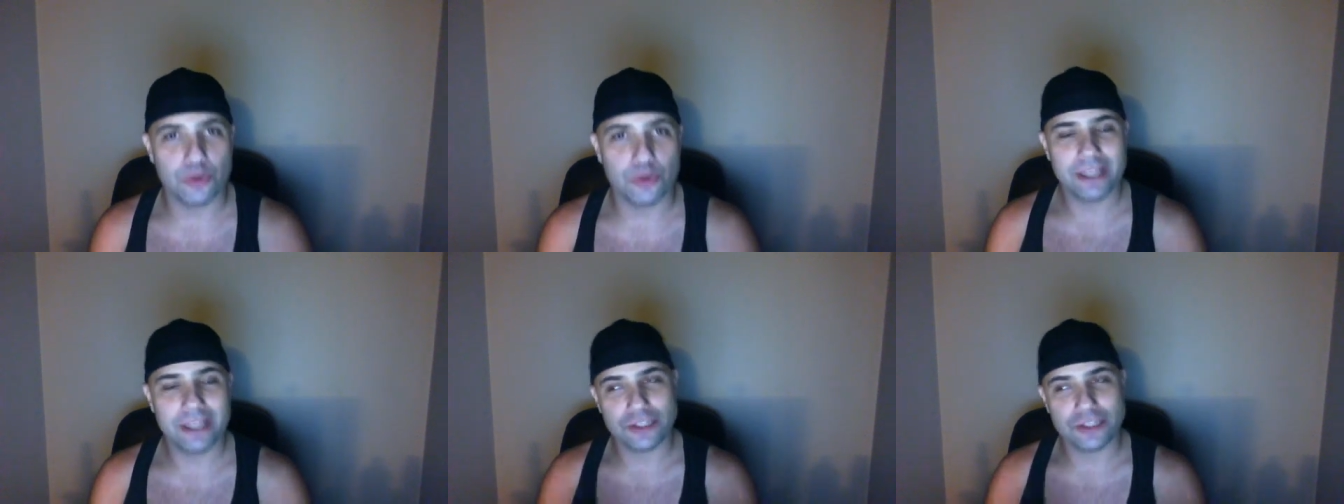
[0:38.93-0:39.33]

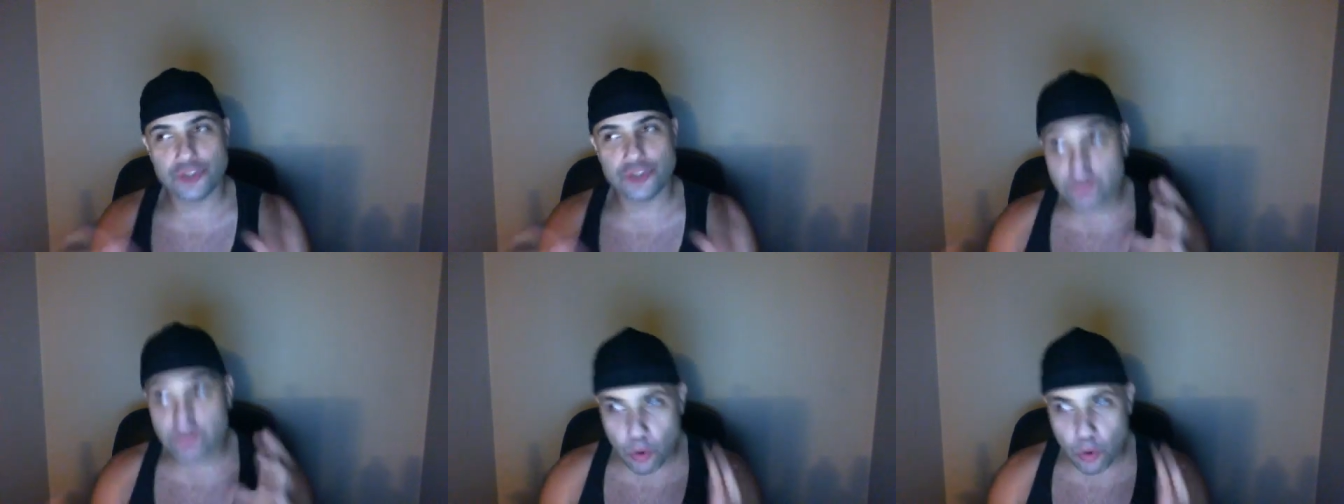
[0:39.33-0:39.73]
It's a
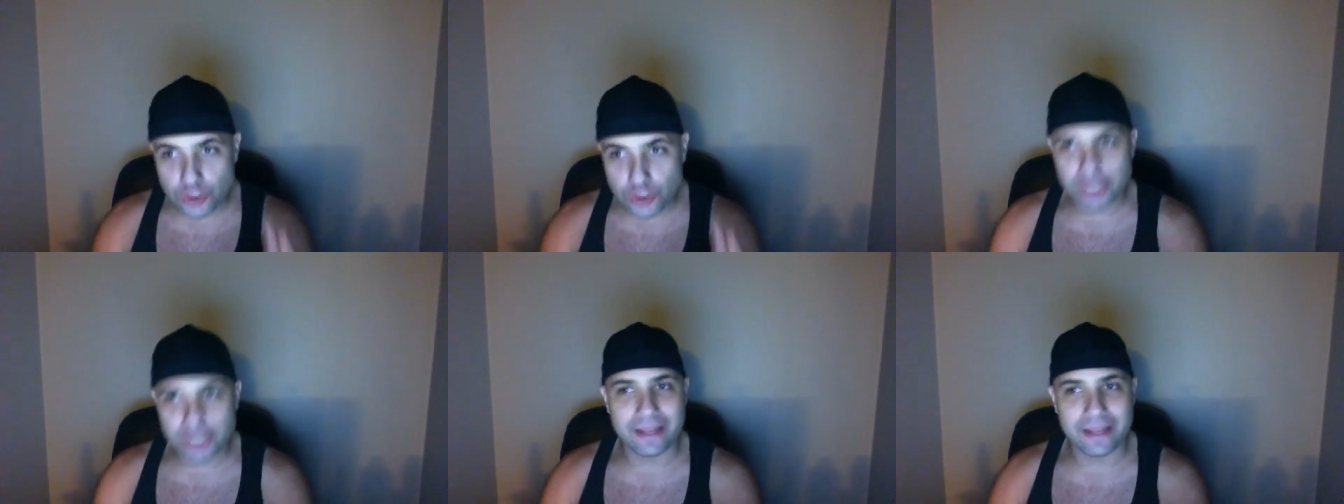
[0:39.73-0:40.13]

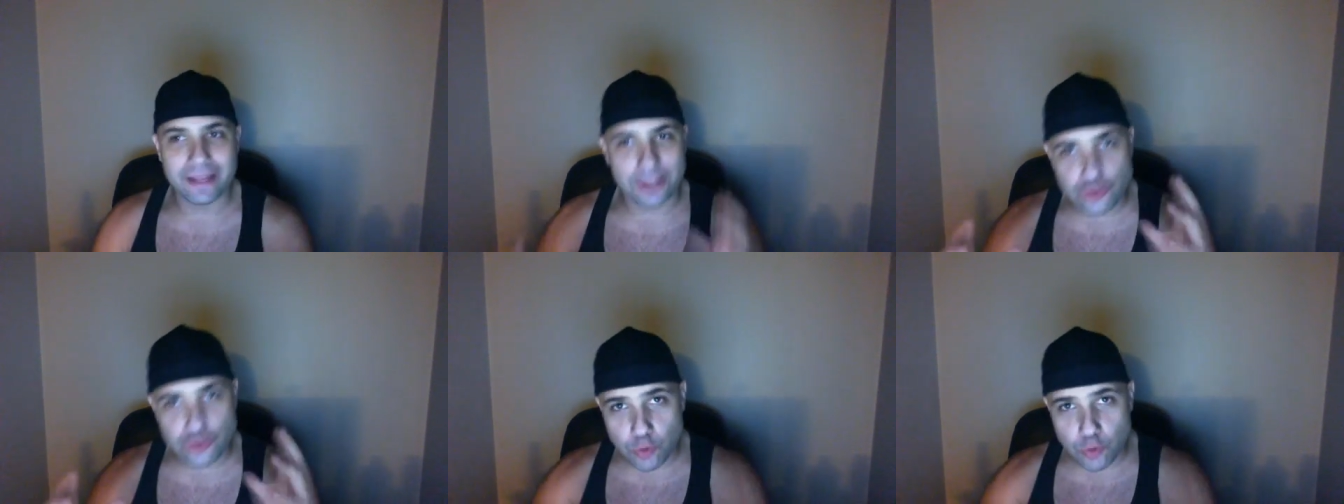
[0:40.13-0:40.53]
Trojan, like the
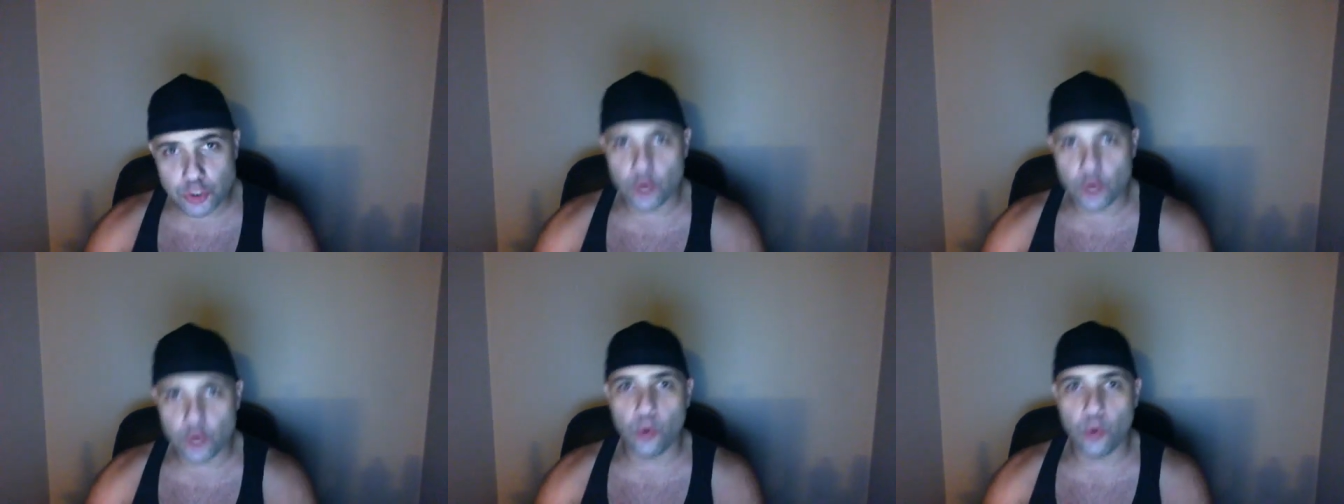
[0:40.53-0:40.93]
Trojan
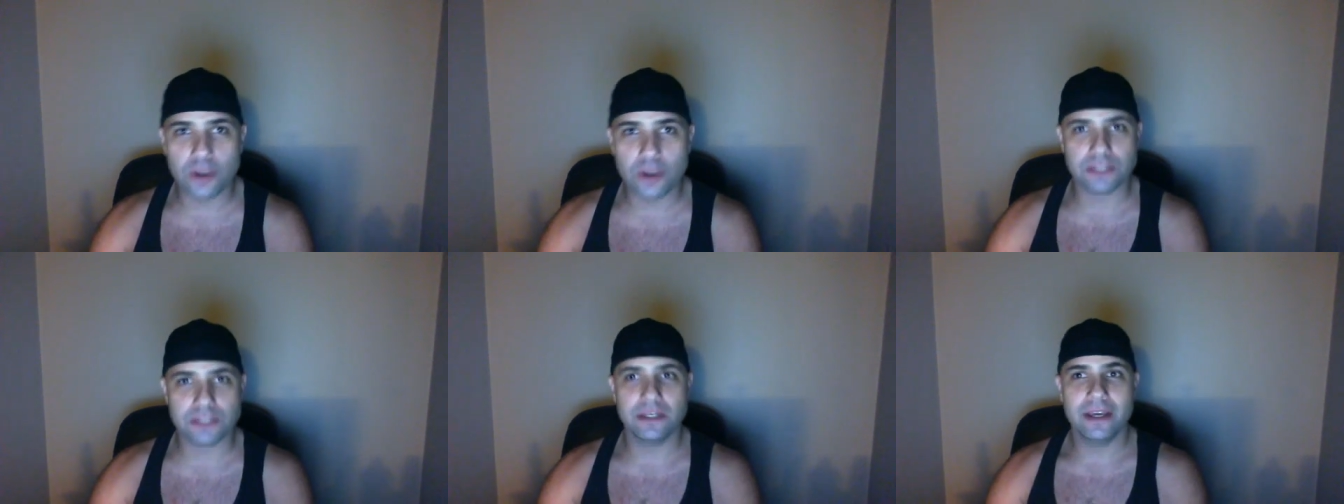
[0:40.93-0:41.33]

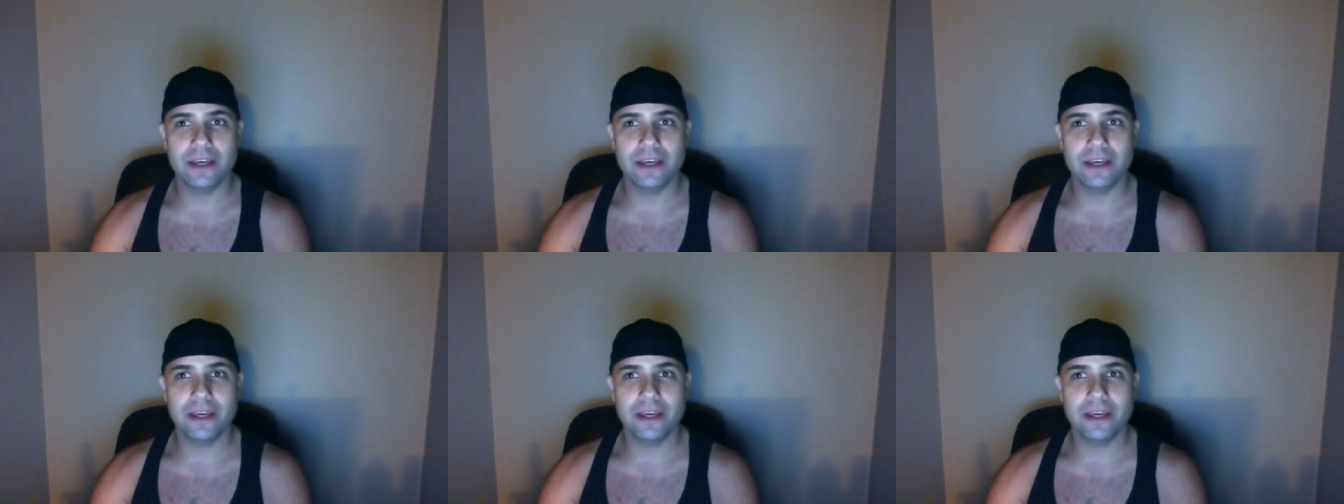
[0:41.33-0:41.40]
horse.